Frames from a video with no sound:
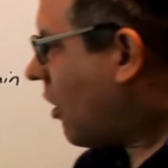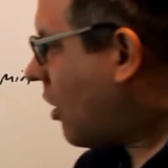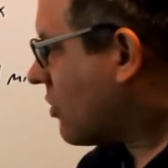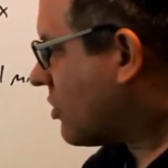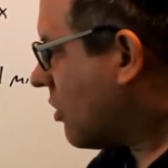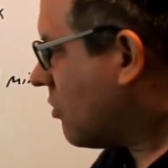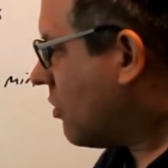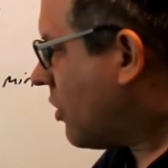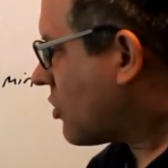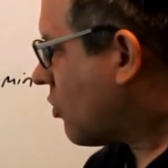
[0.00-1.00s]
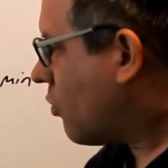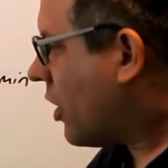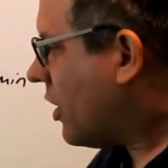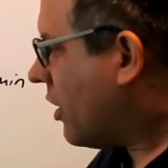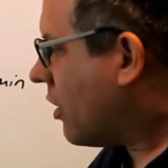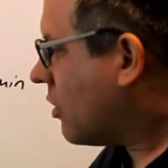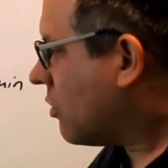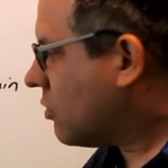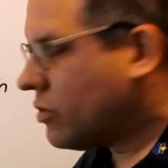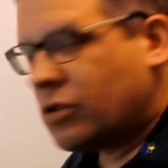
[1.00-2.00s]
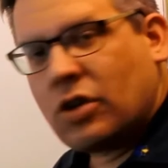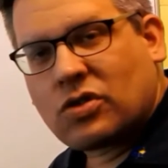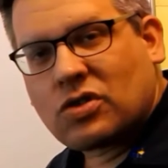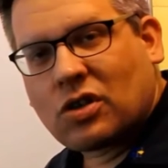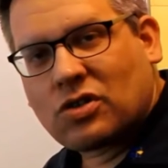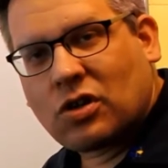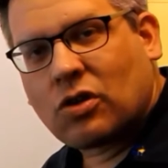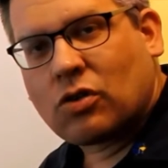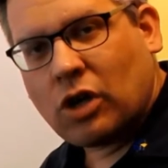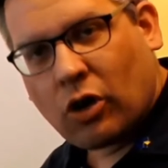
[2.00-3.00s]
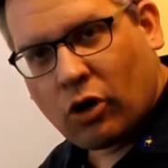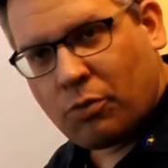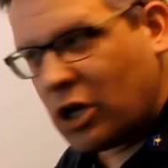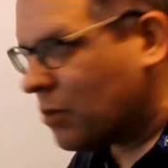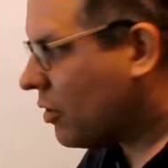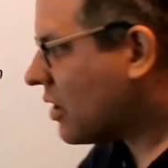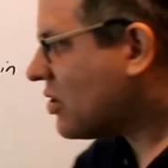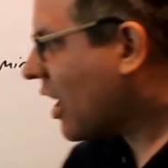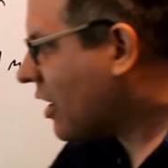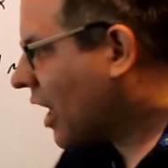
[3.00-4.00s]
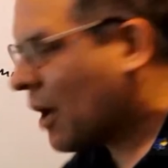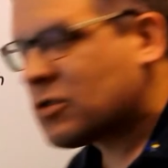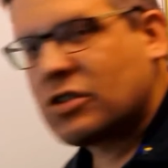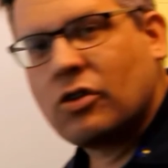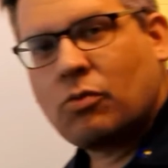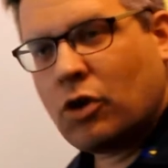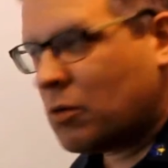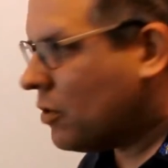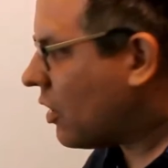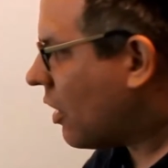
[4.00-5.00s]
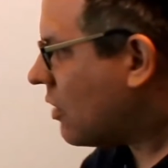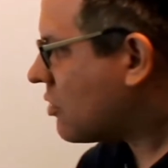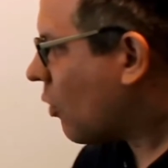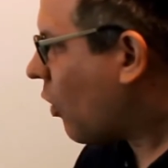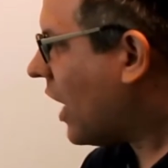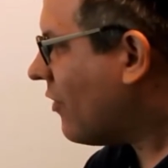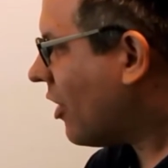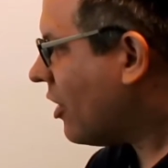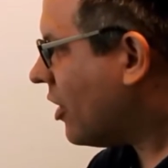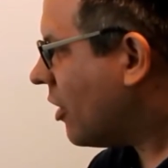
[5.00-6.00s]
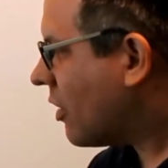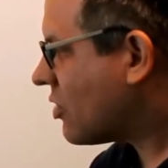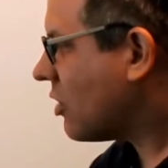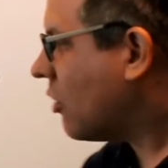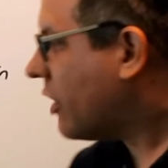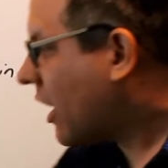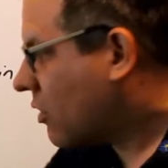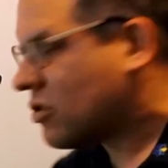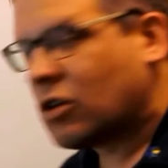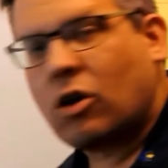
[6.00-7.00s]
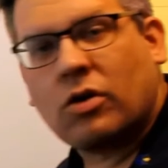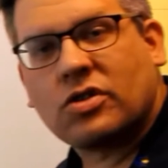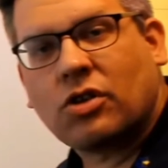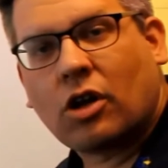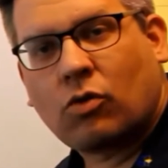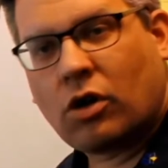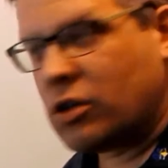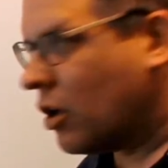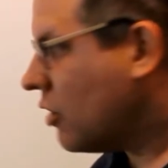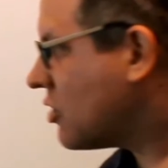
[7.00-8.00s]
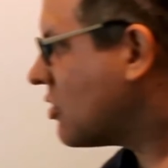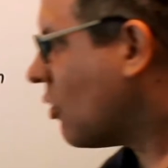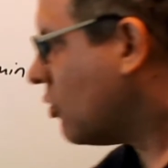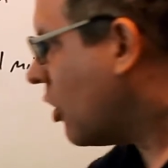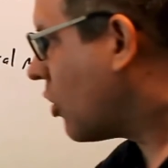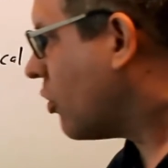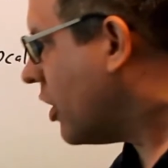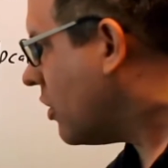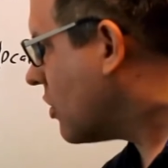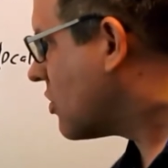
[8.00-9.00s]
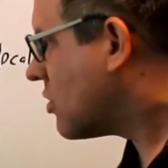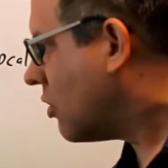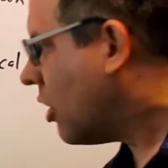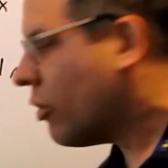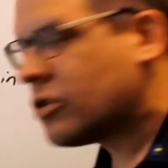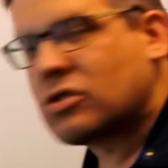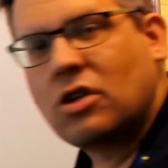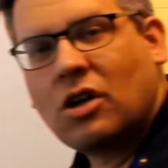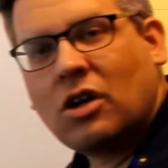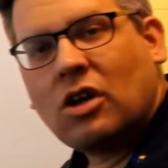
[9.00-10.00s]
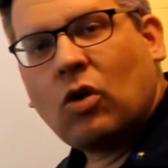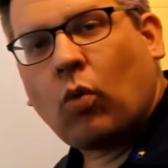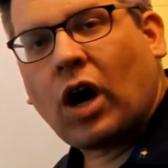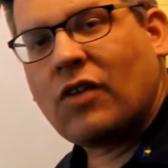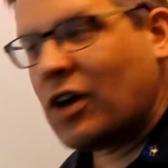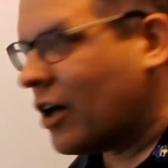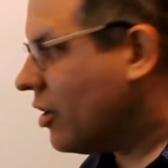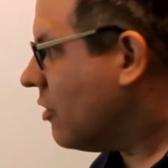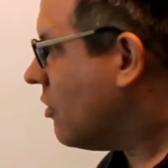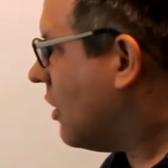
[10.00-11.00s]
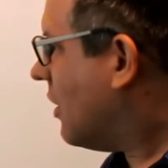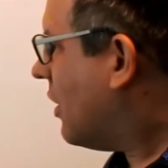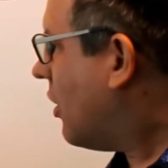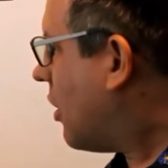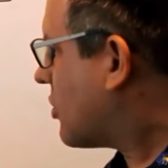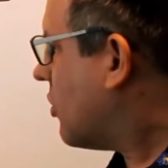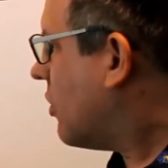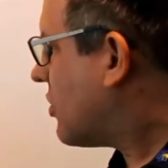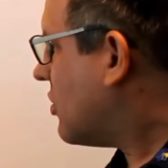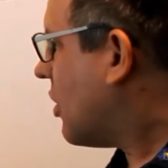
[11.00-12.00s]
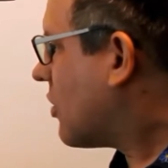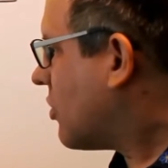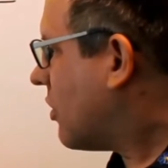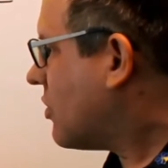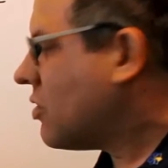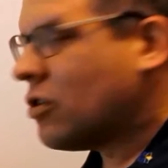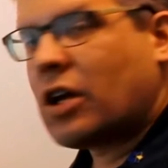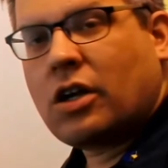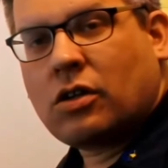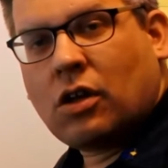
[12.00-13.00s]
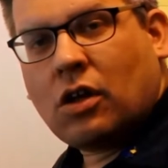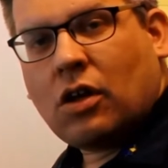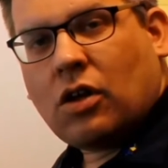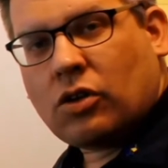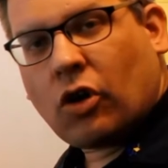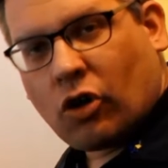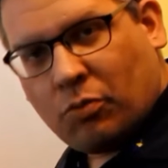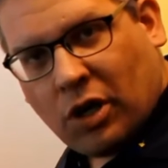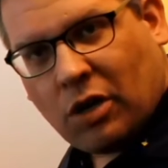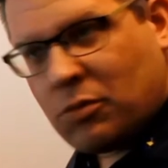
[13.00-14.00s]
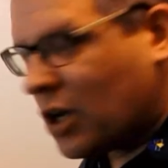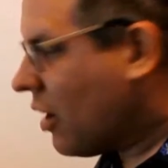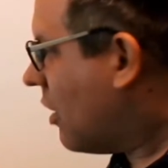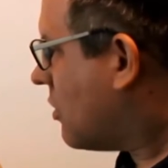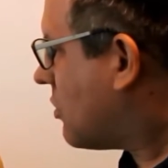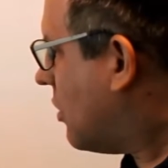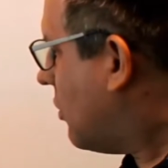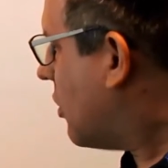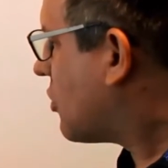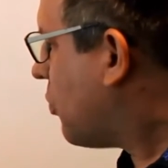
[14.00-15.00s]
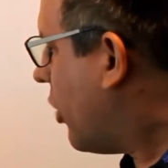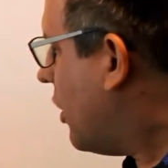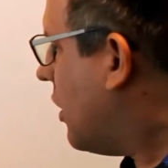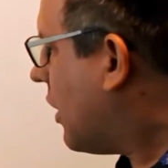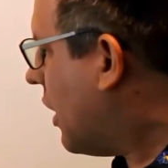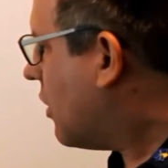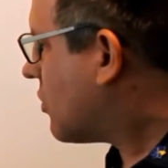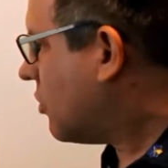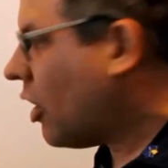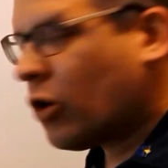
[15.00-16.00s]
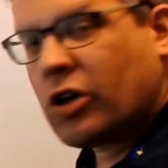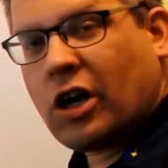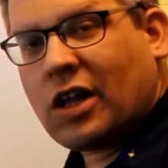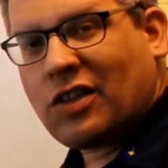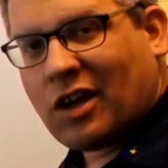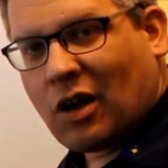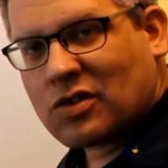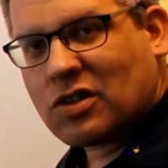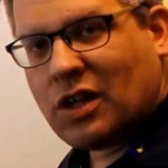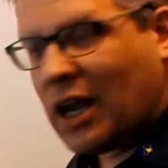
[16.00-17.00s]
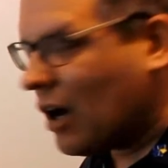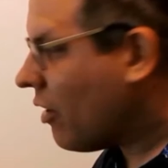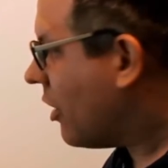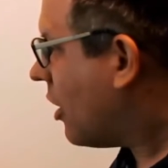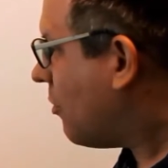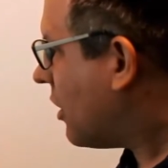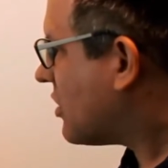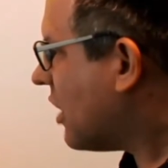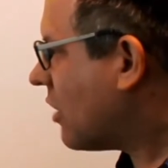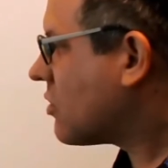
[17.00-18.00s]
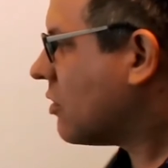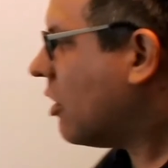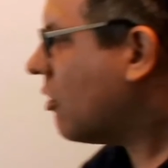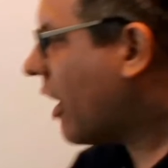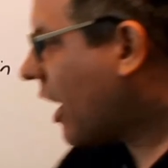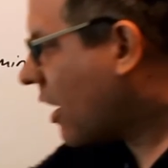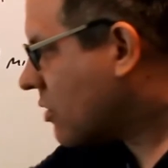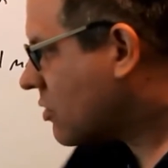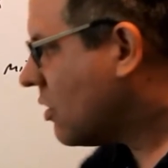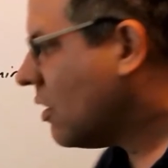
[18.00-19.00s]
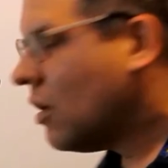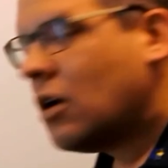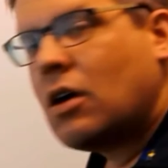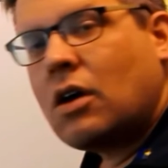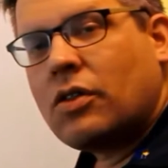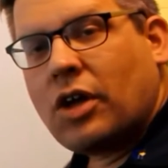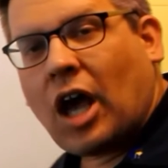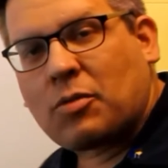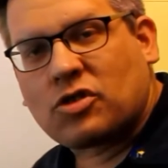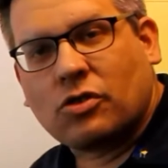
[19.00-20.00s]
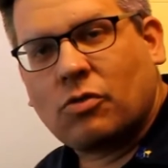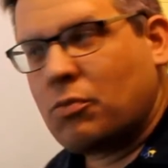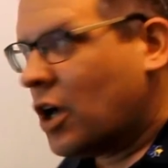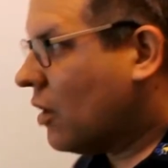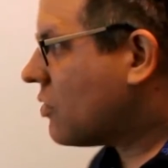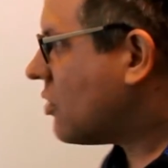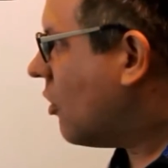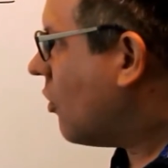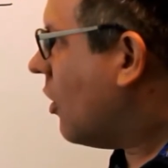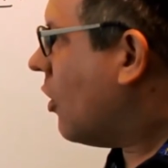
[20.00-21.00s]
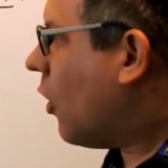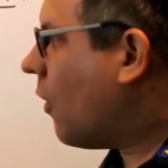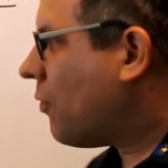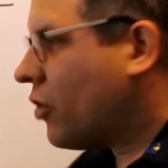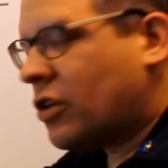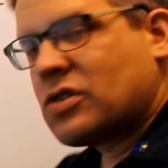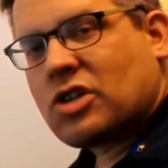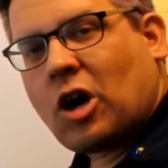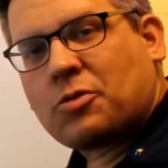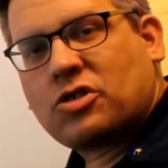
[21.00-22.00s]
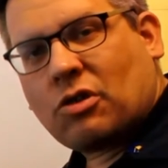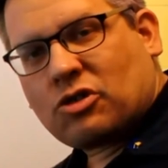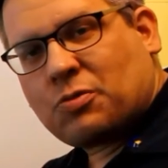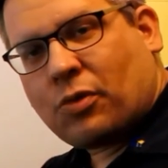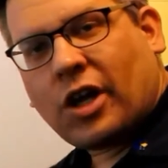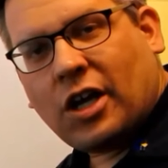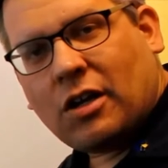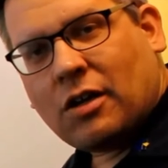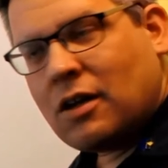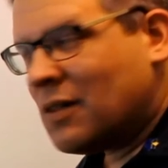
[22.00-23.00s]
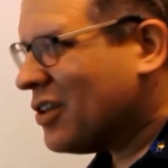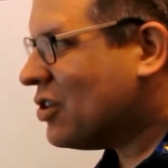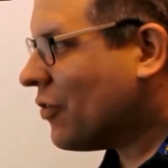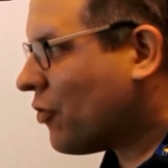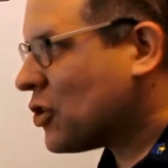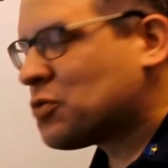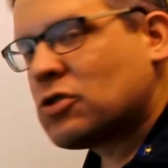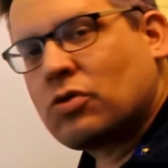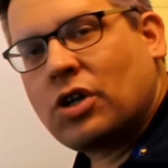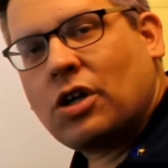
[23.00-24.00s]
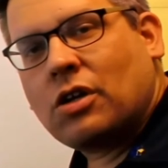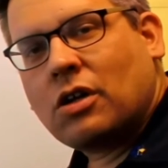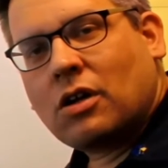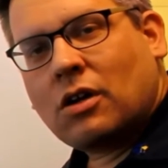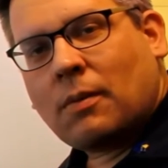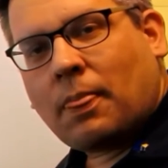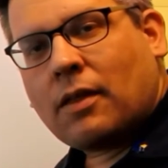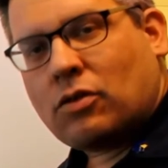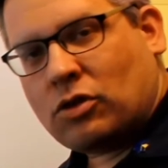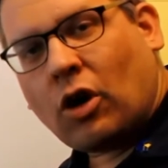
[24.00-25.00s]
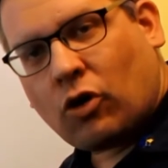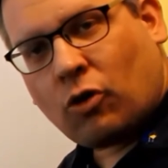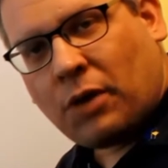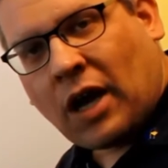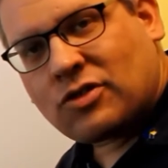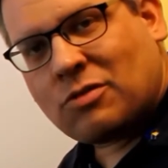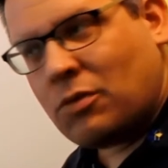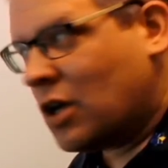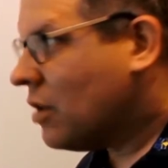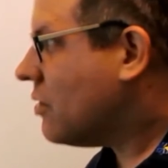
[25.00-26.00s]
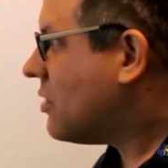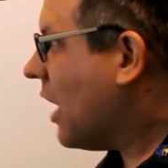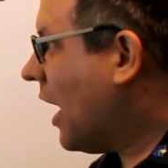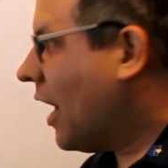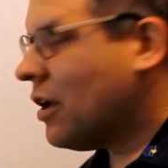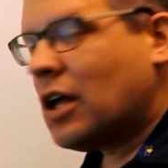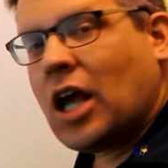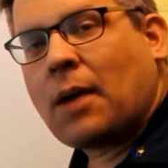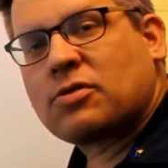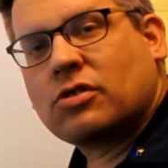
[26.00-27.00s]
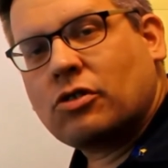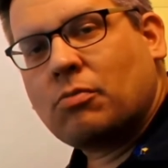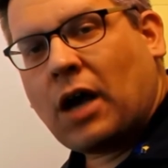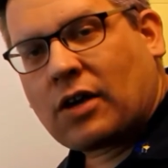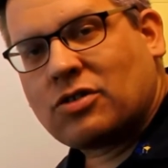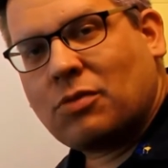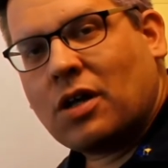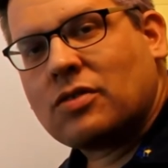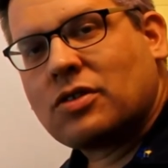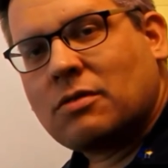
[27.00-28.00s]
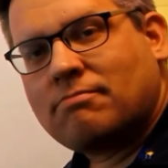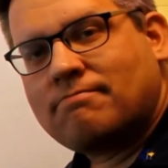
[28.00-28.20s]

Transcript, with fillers: Also, this one right here, this is considered a local min, but it's not an absolute min because the y value here doesn't go down as low as the other one does. So locally, this is the lowest y value. And also, this is also considered a local min because this point, again, is lower than anything else in the area, but it's not as low as the absolute min. So hopefully this helps to explain the difference between local max and mins and absolute max and mins.